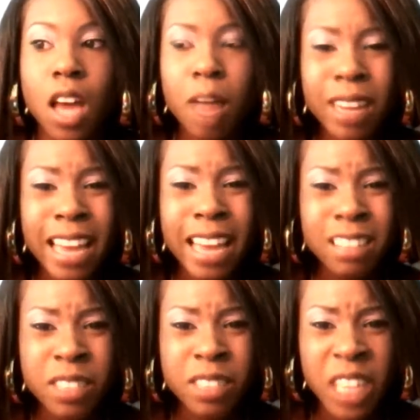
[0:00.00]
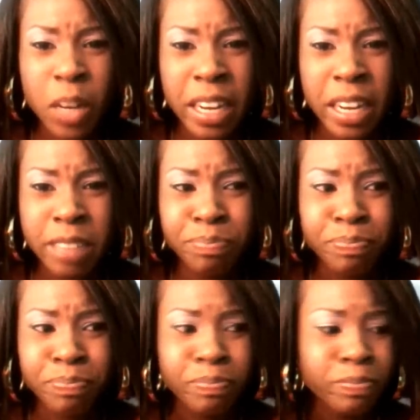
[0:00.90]
I'm gonna end this video now
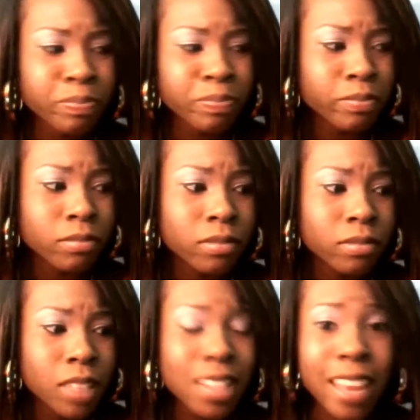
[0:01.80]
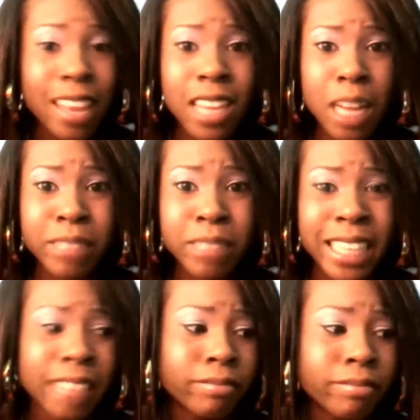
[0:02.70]
because I think I'm
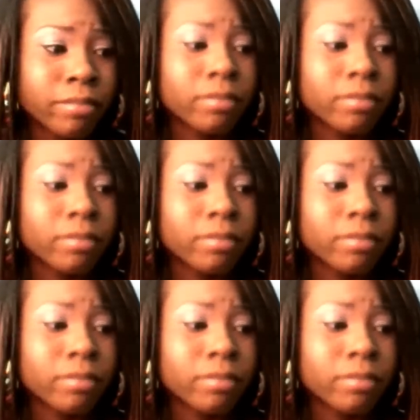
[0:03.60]
done.